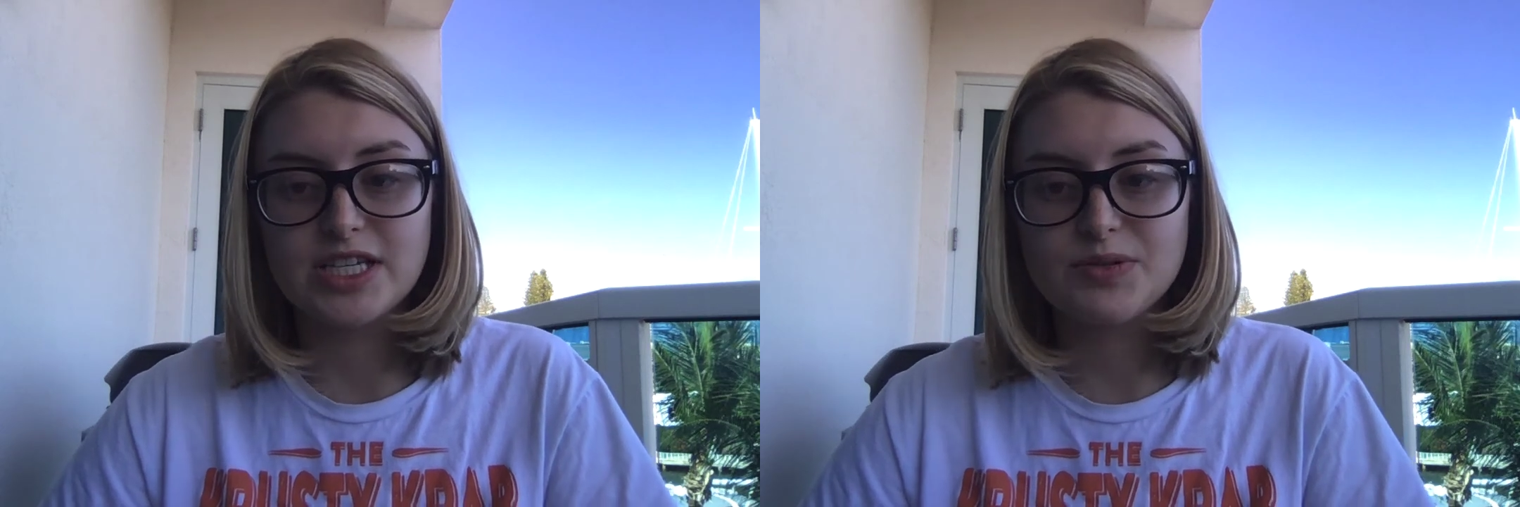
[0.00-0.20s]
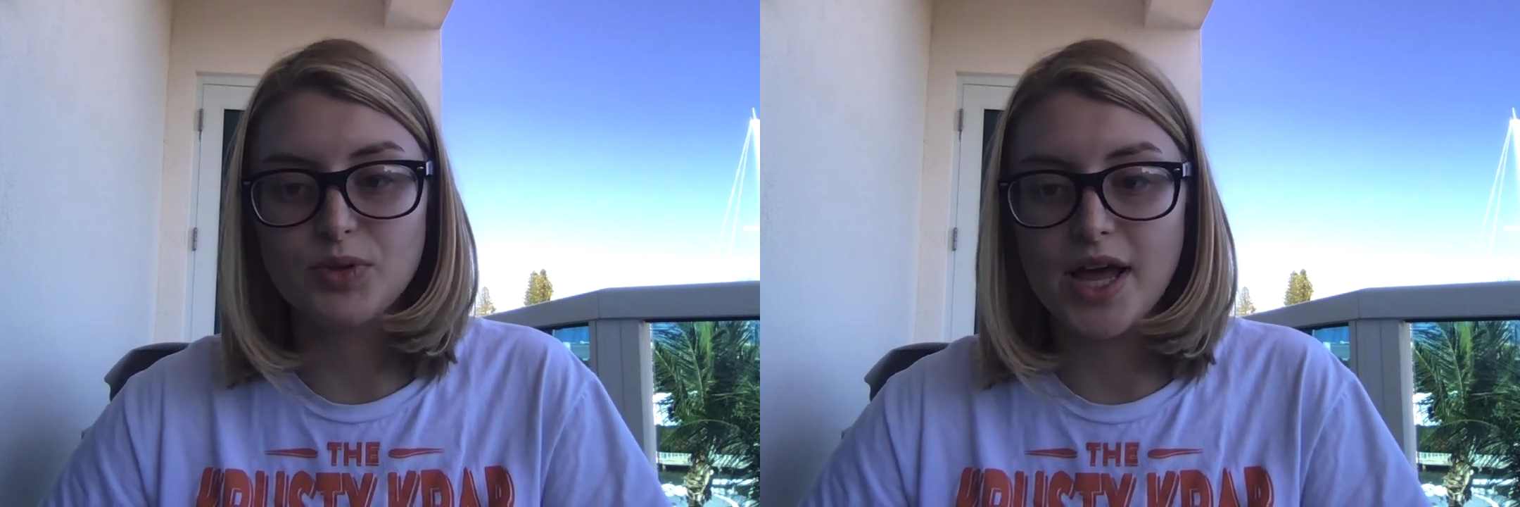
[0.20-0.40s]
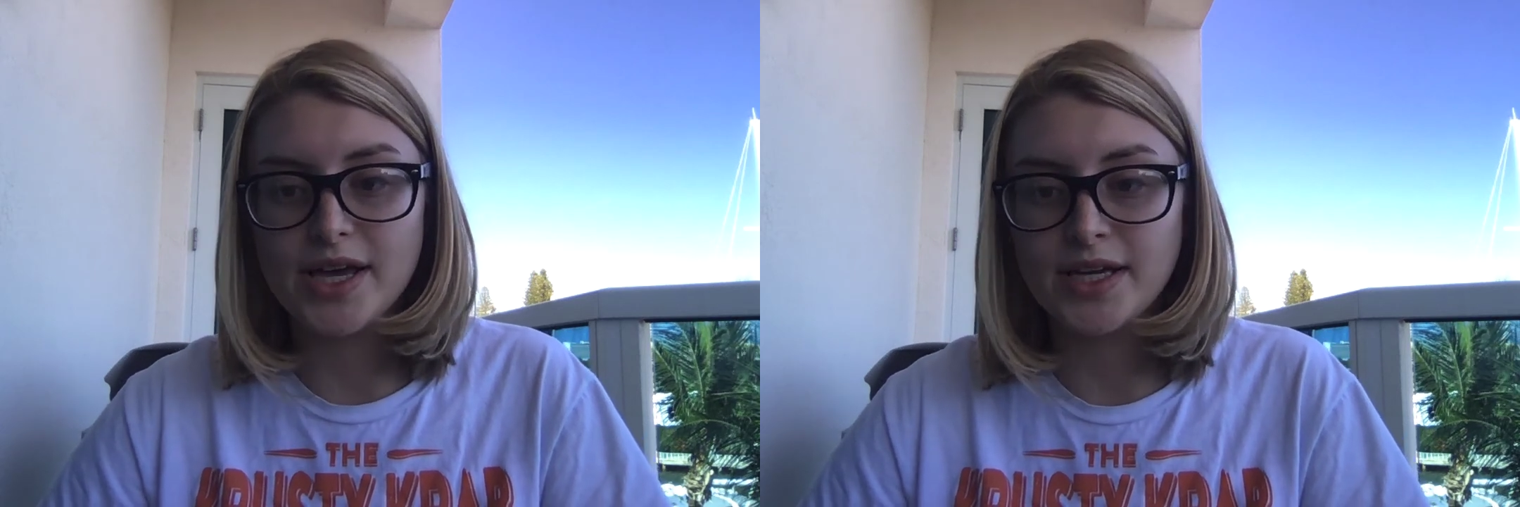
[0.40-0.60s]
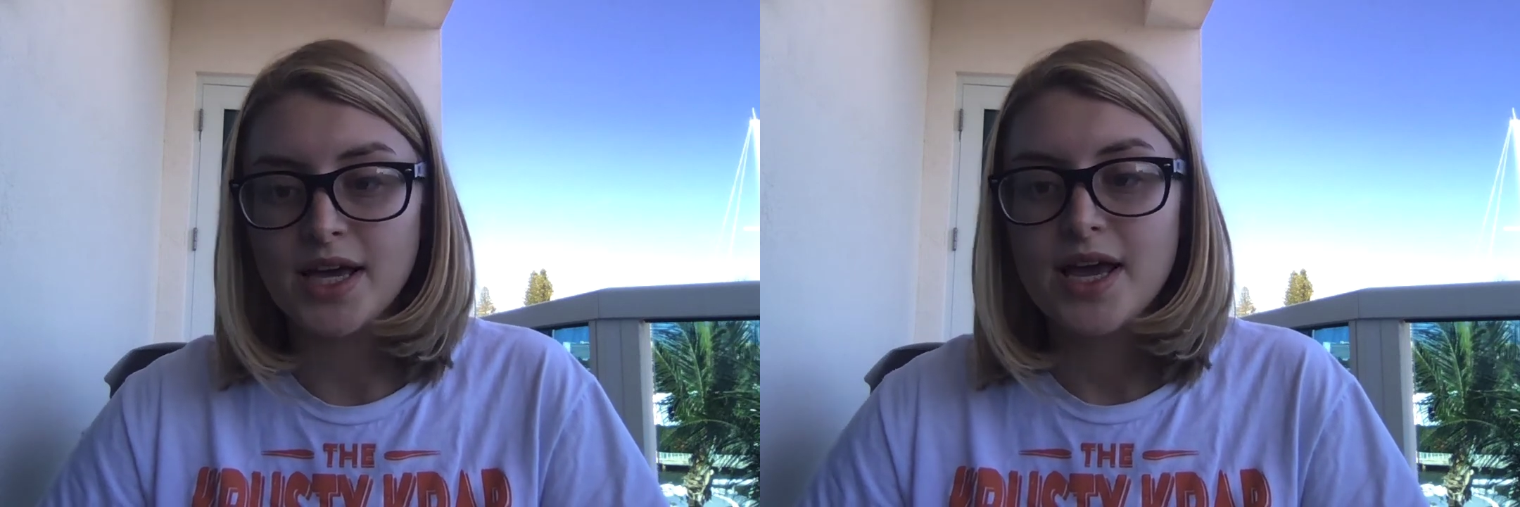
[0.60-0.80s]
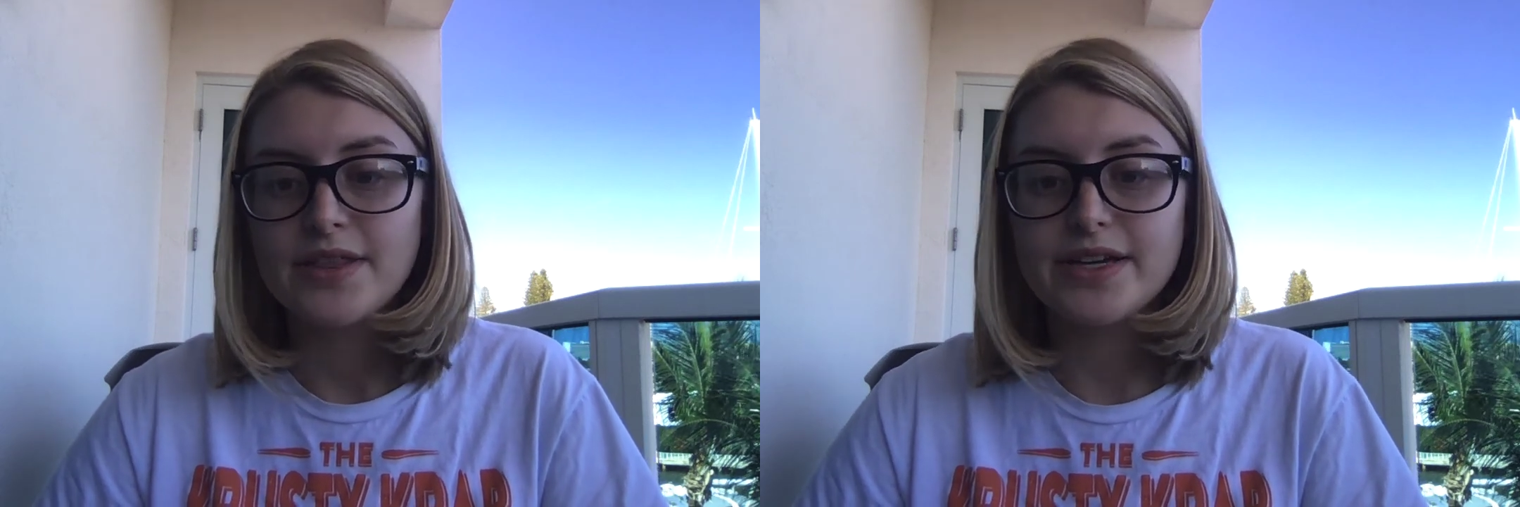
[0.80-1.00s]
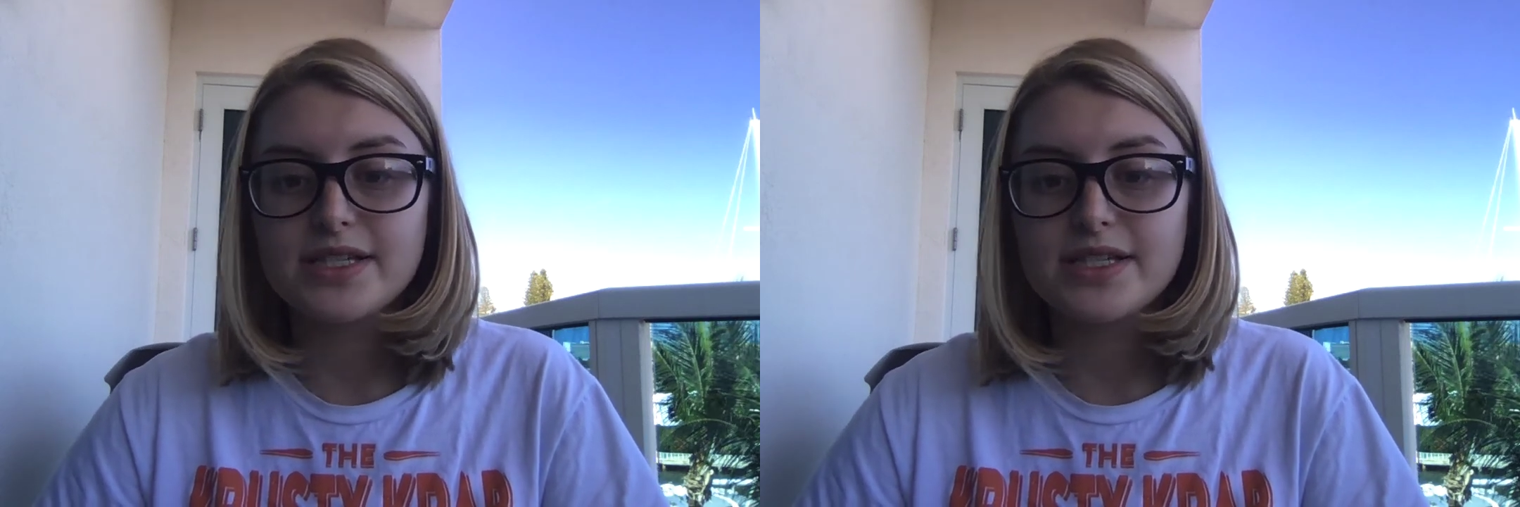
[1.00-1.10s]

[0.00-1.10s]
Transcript: displaying the